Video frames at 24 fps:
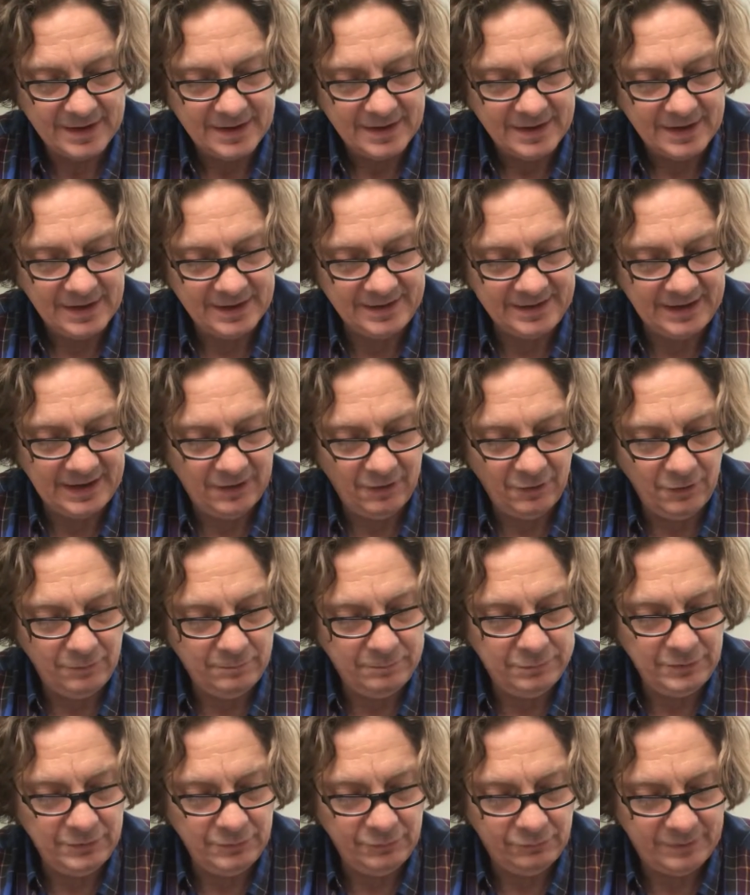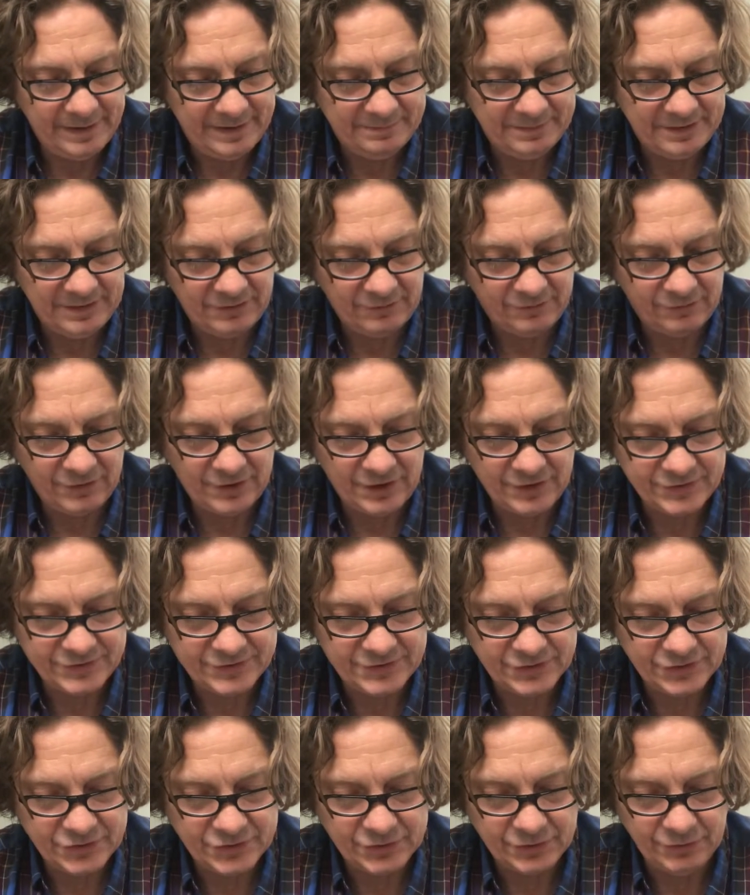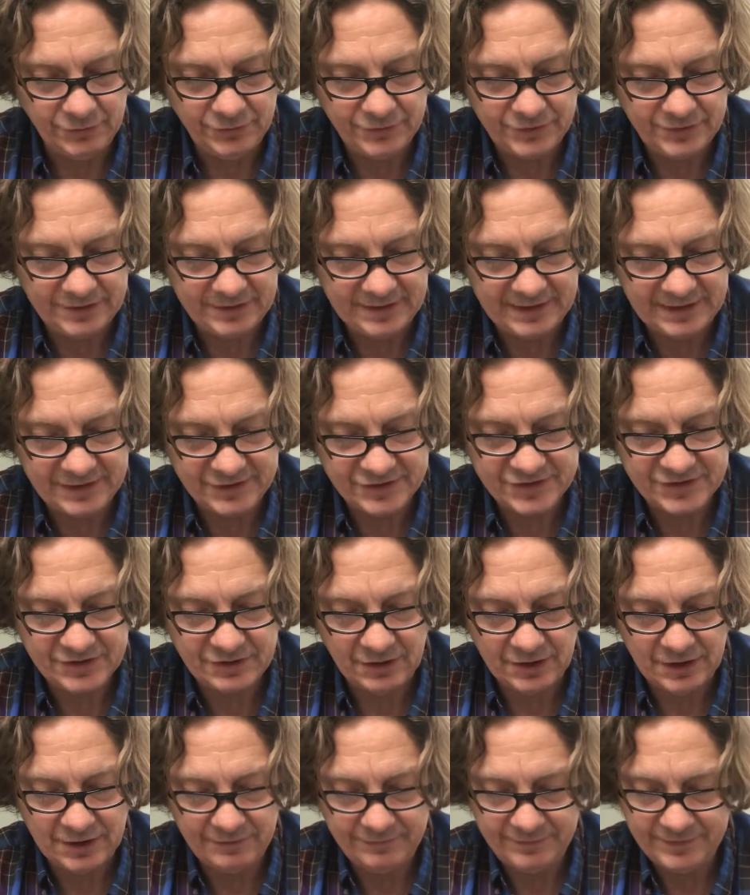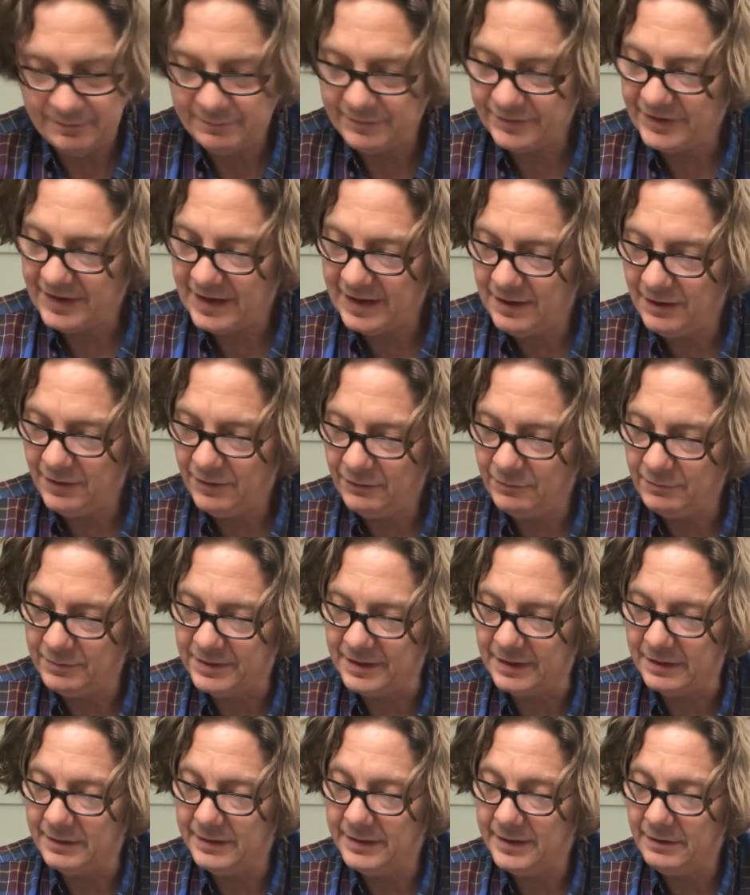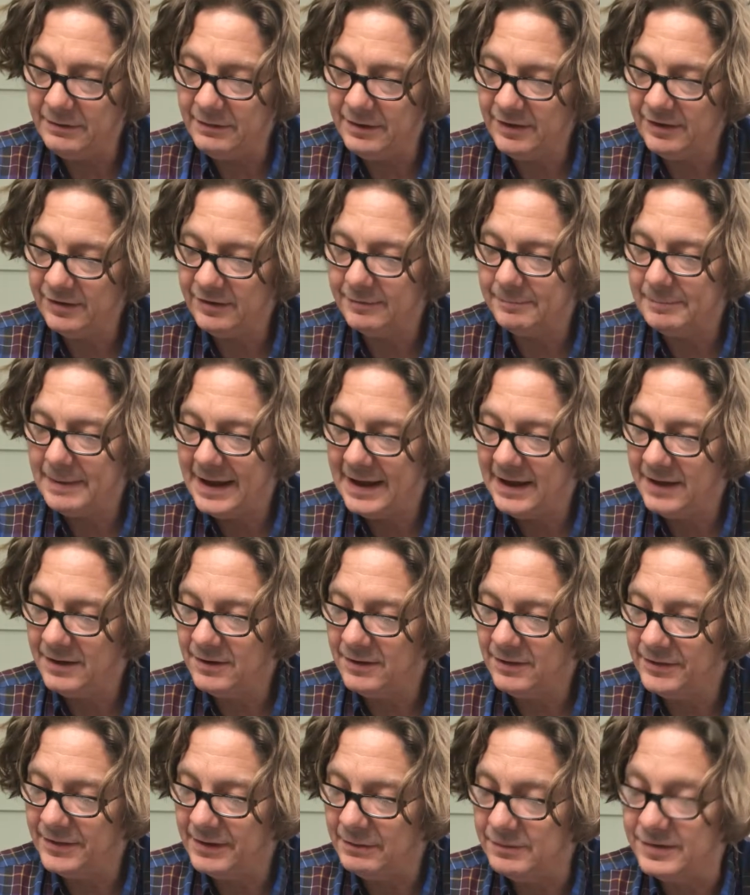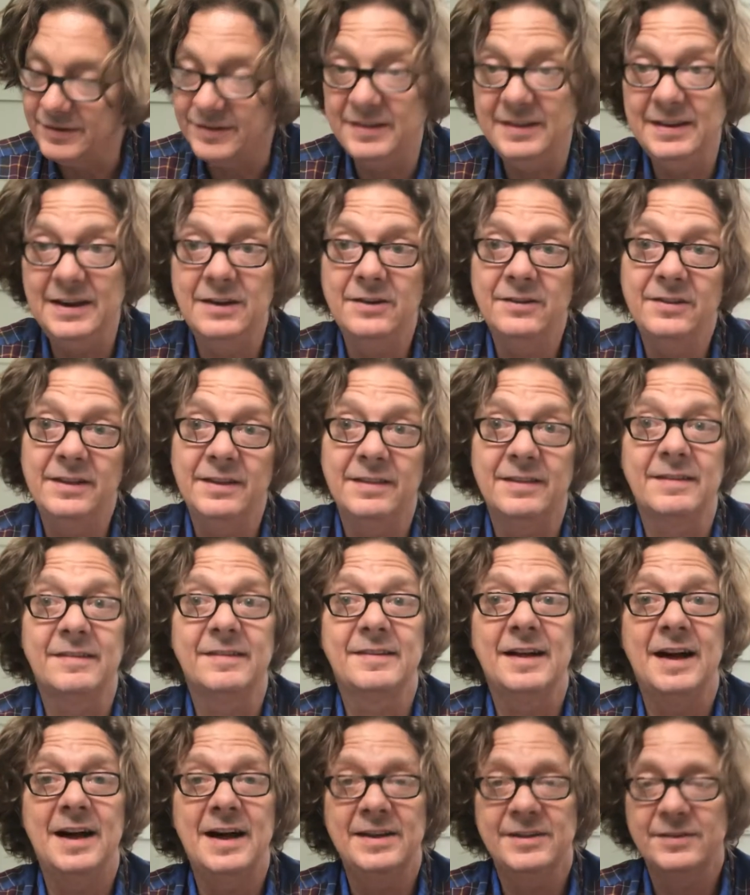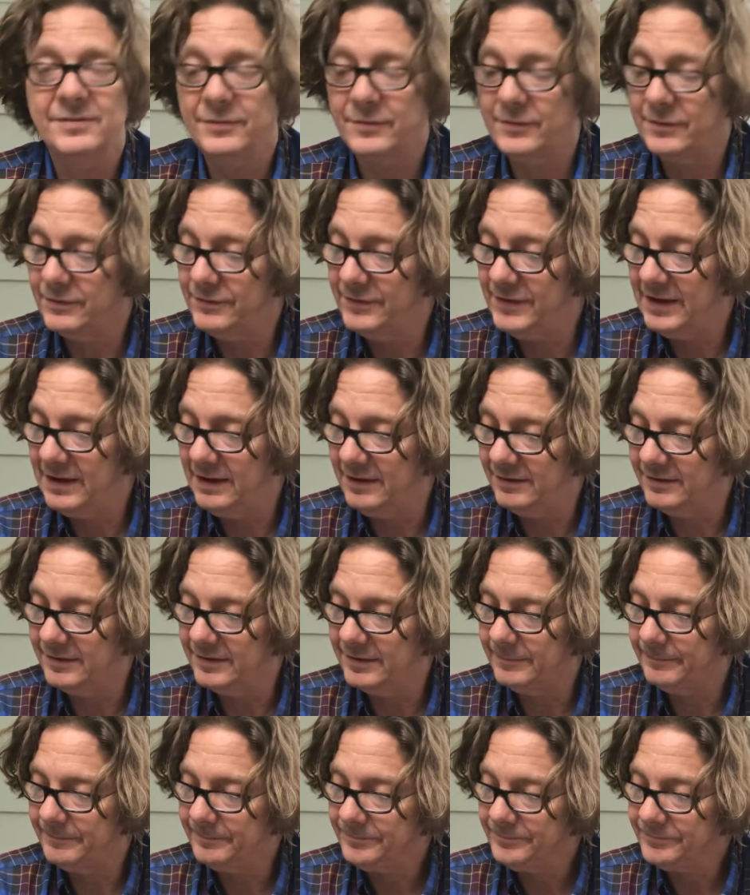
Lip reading: A narrow blue ribbon crossed her shoulder like a scarf and was held with a glittering spangle that was nearly the size of her face.